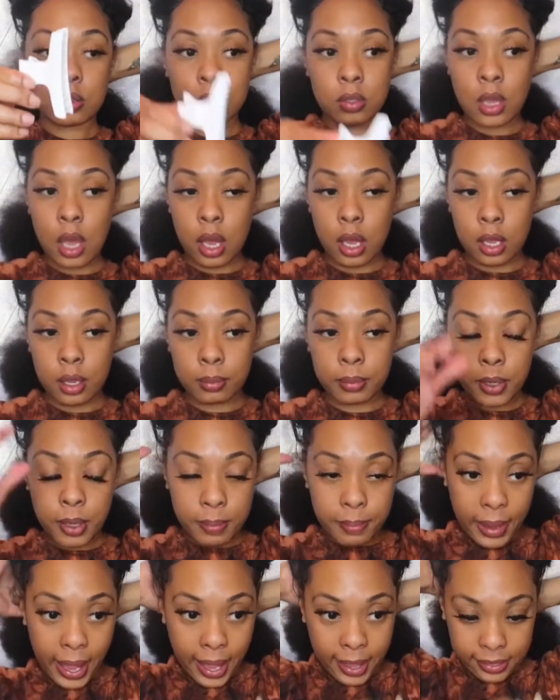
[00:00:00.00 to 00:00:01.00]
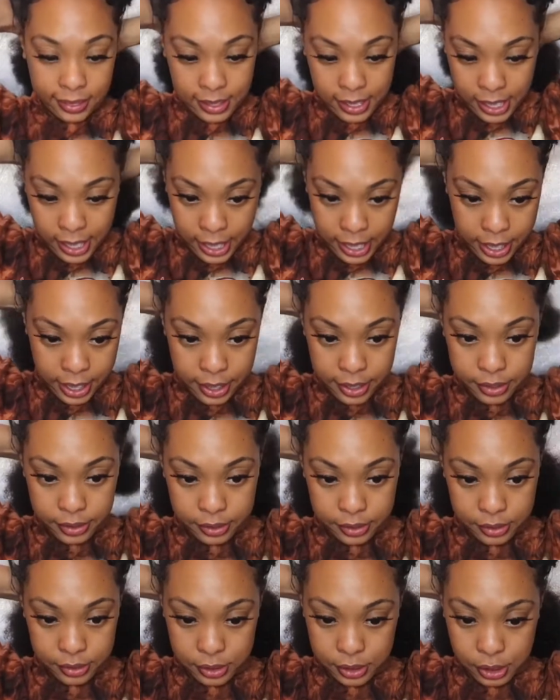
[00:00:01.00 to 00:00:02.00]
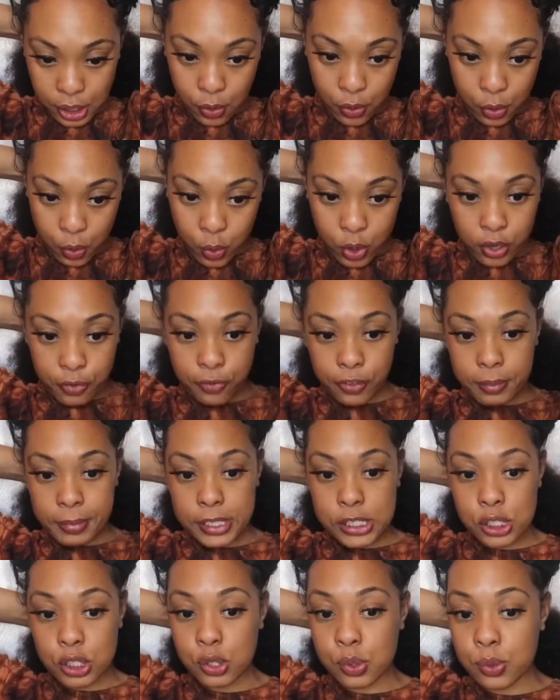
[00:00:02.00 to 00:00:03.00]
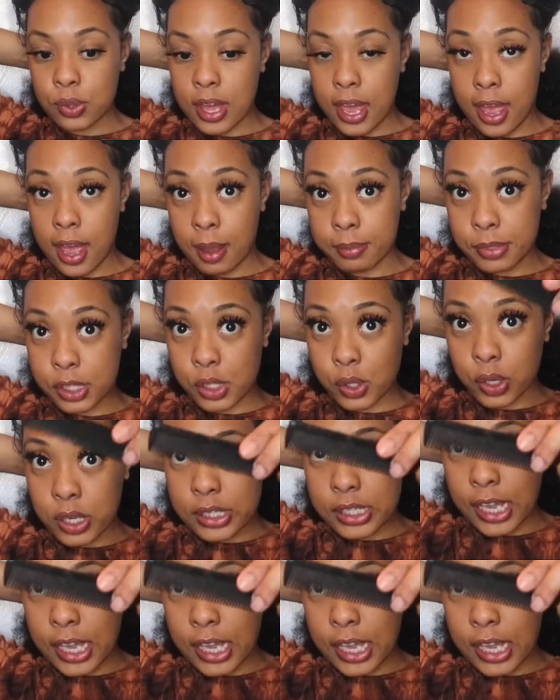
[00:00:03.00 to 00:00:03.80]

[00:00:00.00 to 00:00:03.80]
combine the hair. So in order for me to do that, I'm just going to